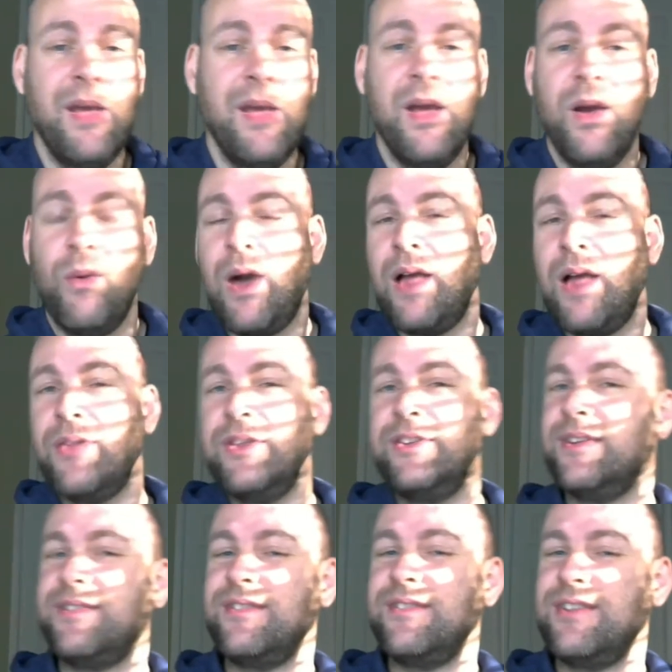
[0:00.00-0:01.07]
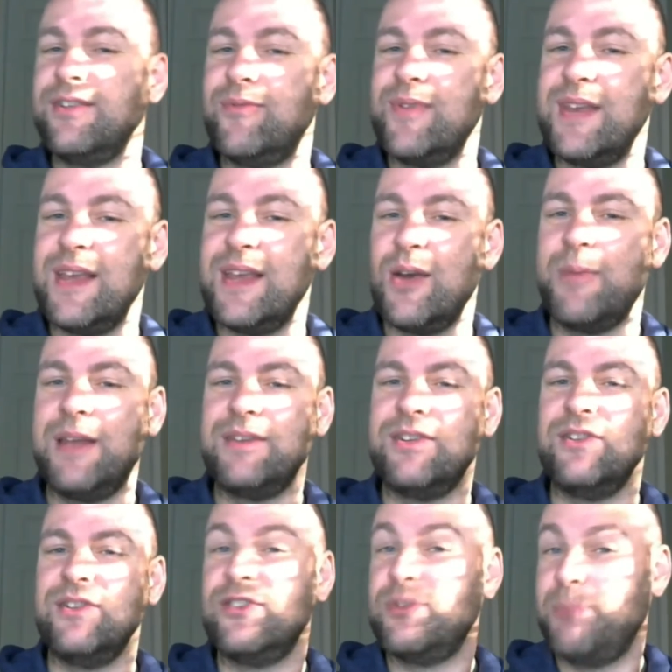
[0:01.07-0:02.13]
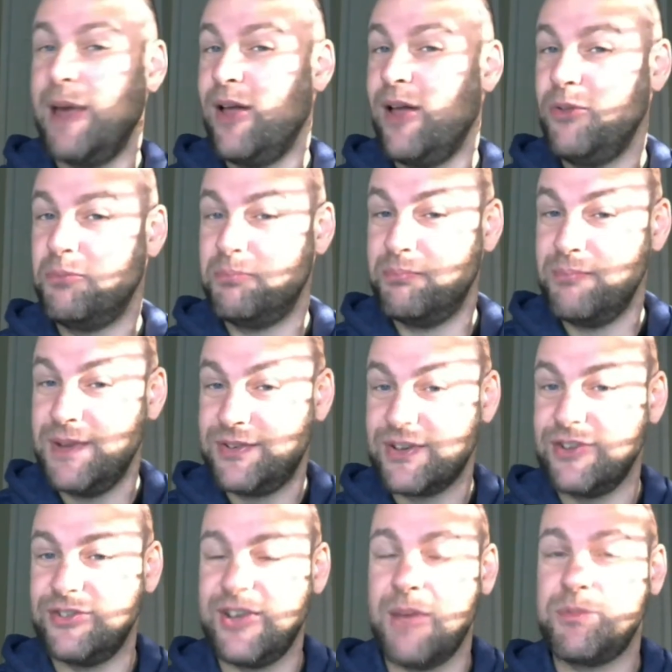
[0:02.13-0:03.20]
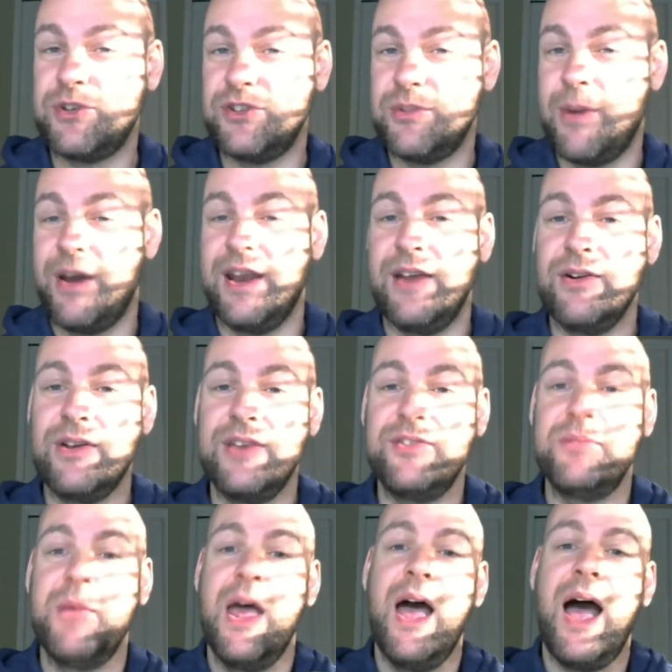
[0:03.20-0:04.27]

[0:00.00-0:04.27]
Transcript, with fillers: While this isn't a video meant to dispel misconceptions about anarchism,